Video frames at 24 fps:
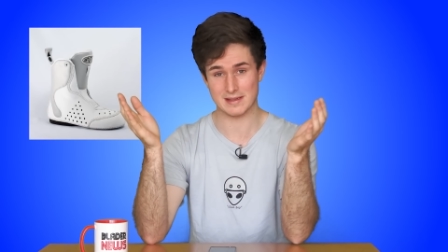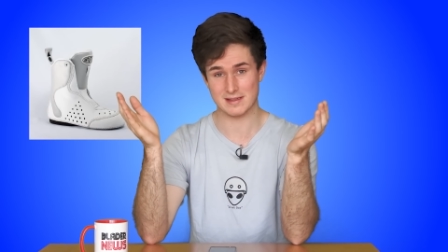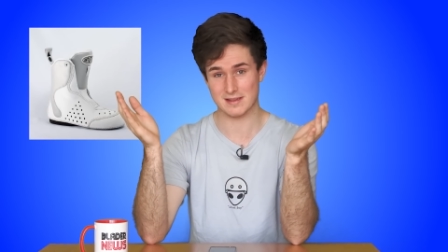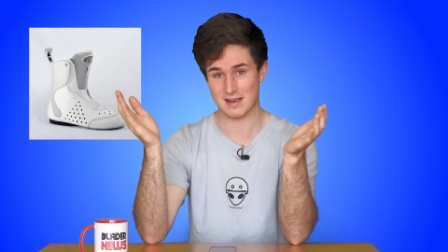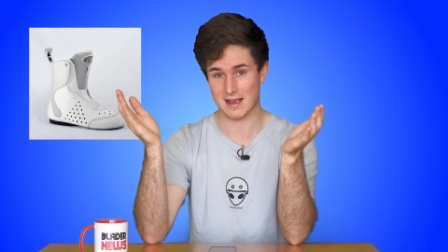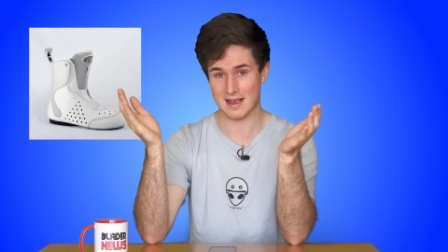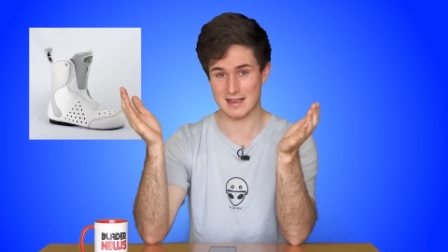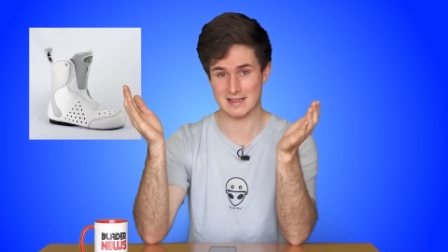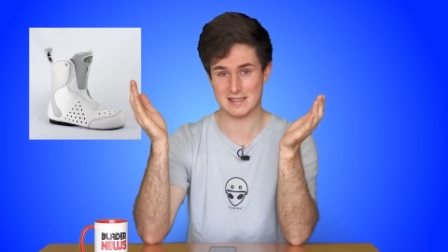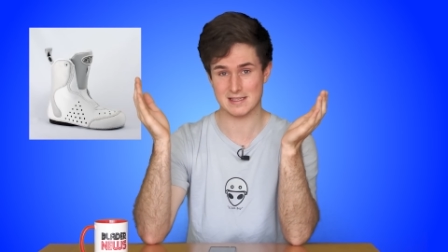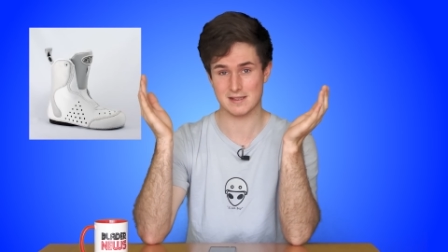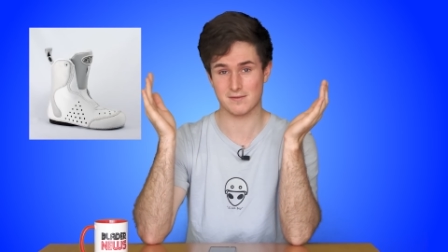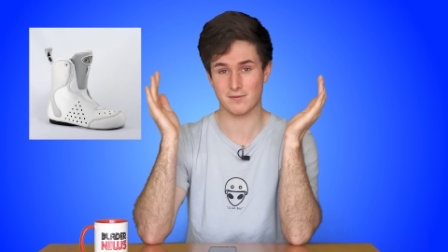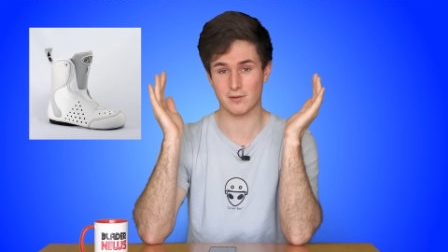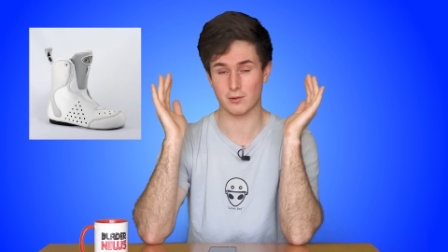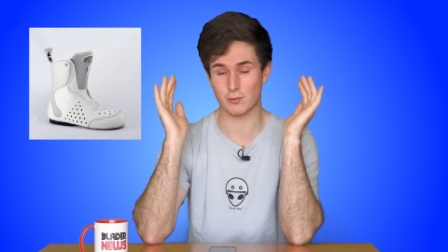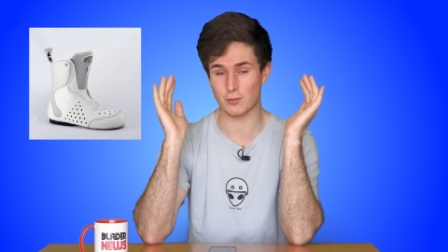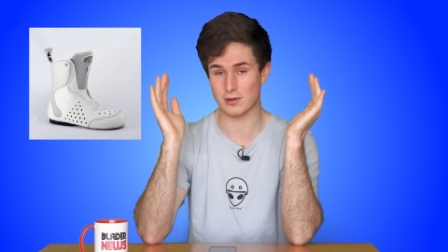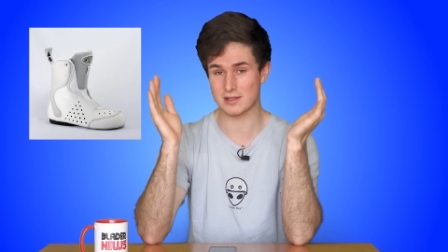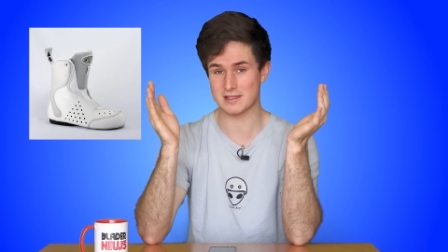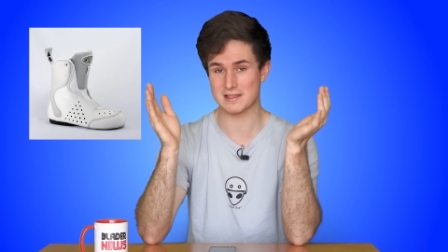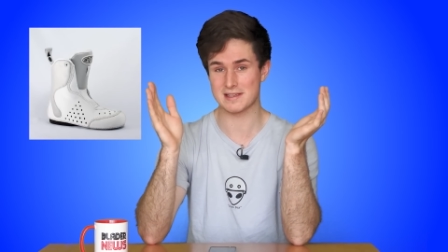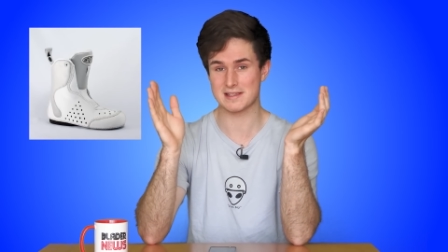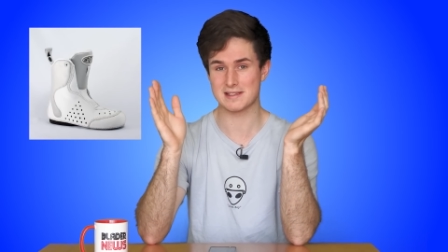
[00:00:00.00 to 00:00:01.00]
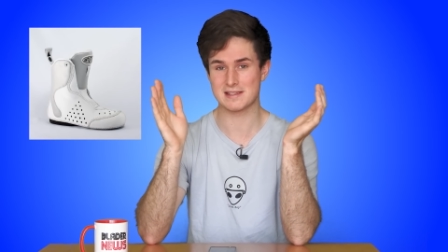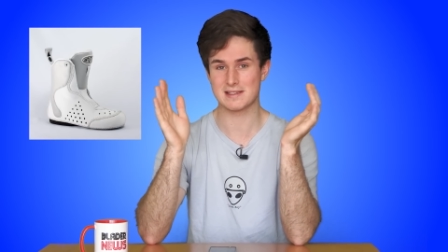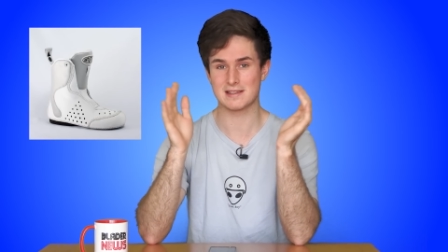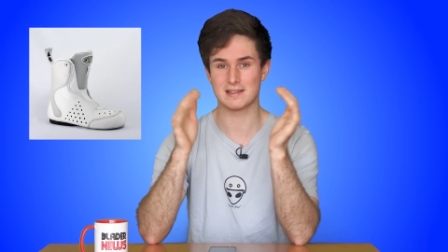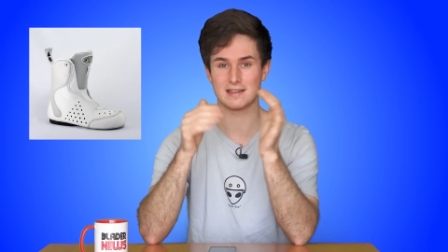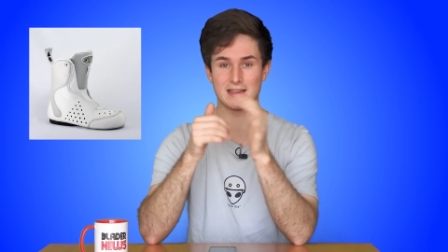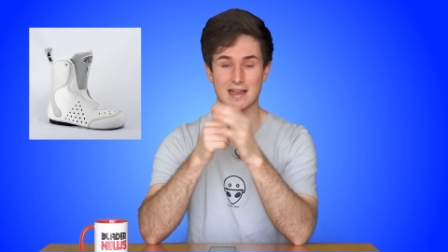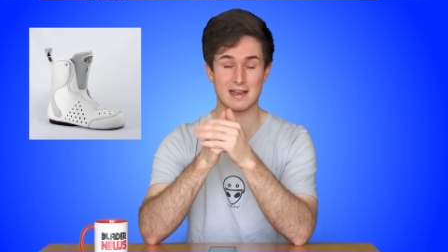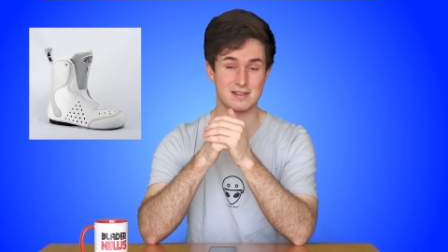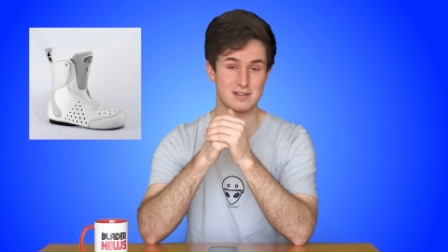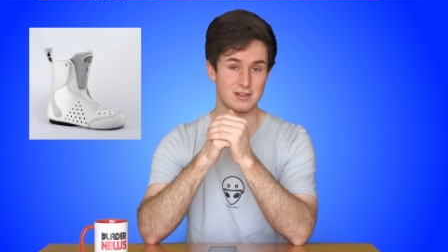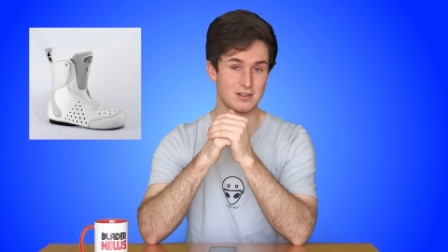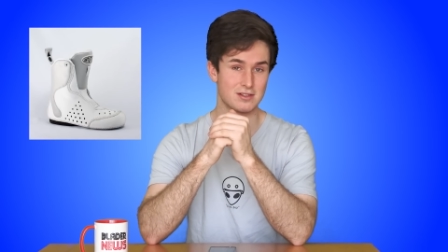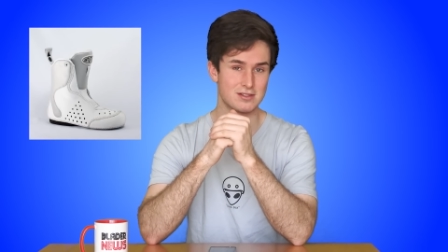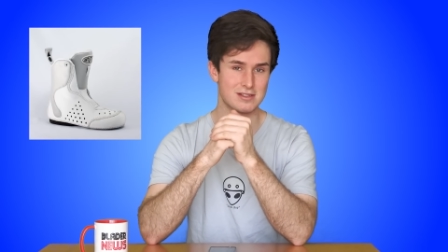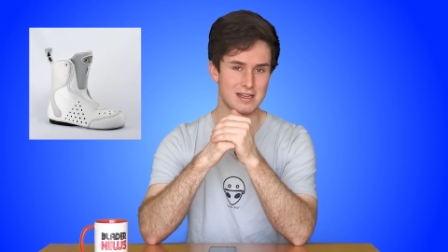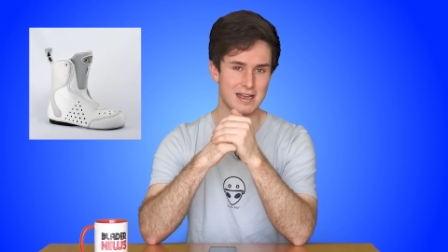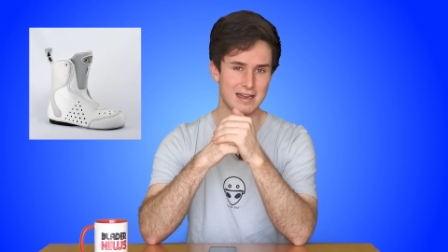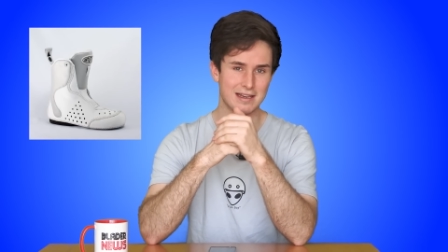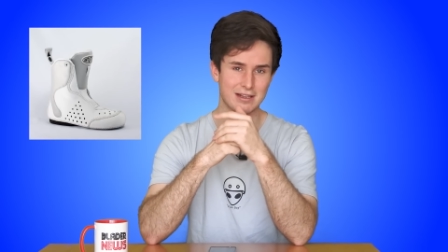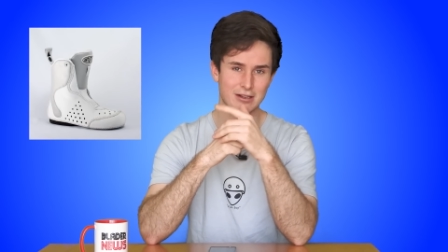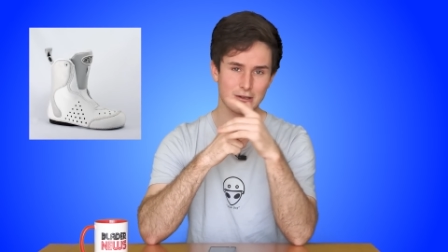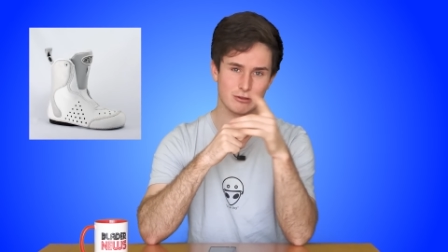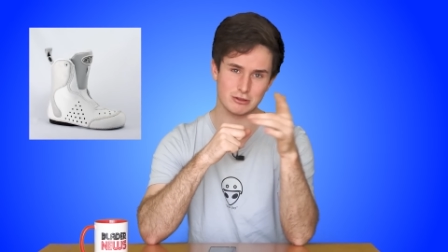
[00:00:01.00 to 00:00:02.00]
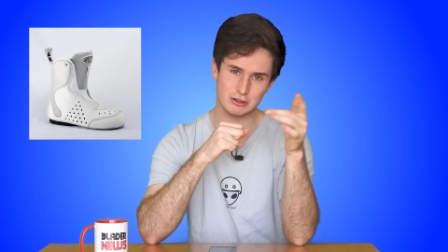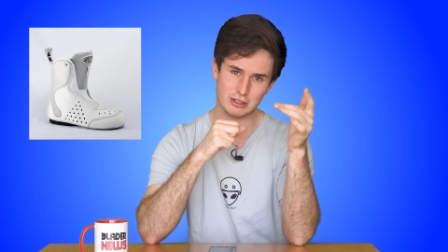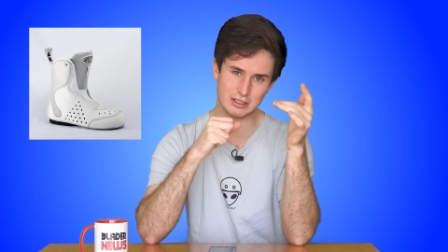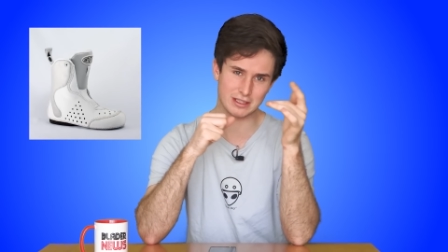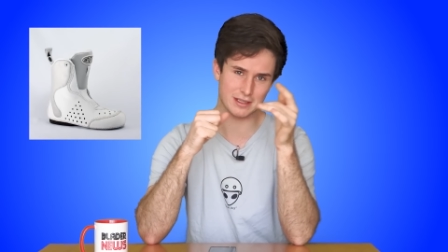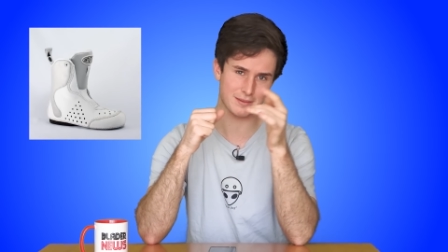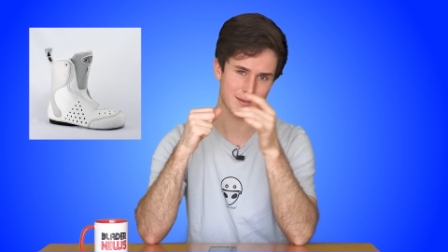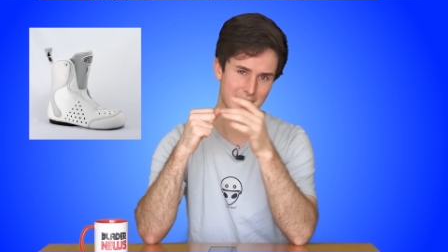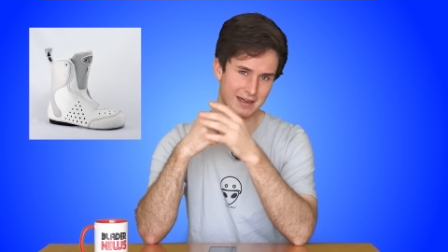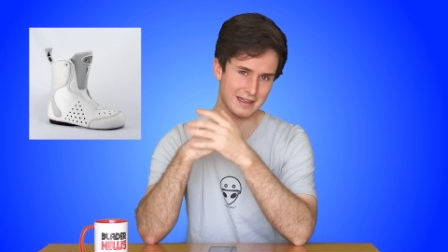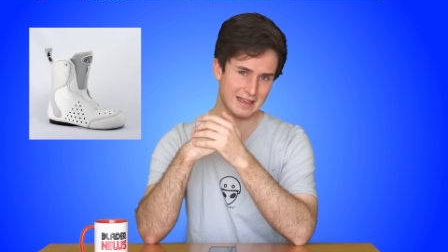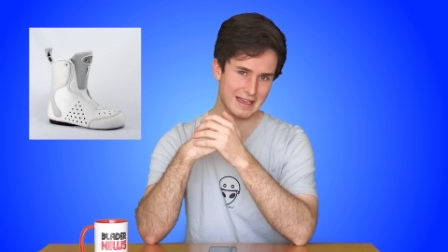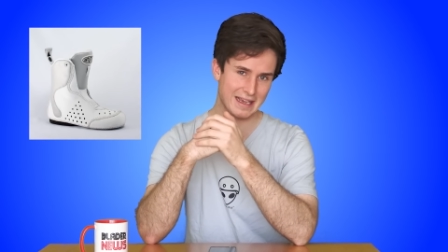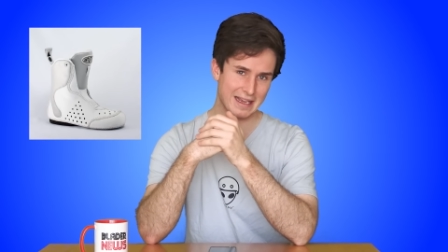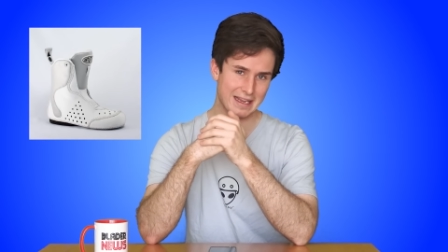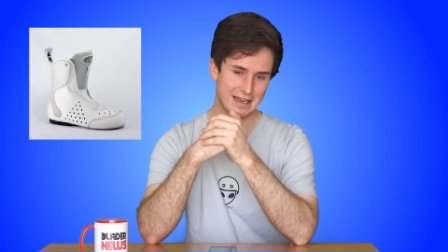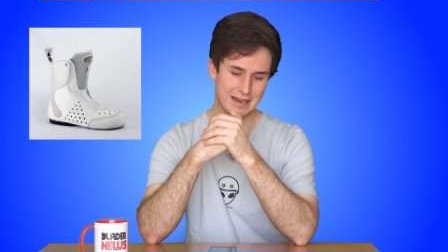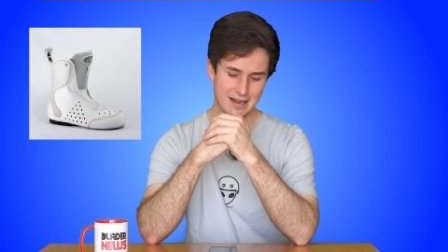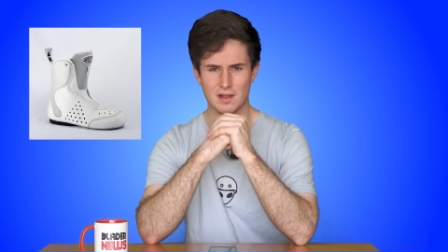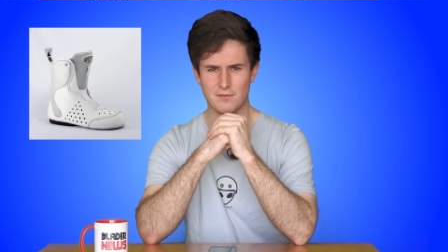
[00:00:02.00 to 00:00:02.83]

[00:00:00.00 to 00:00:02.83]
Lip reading: sizes for Wizards, now's a good time to go check them out again.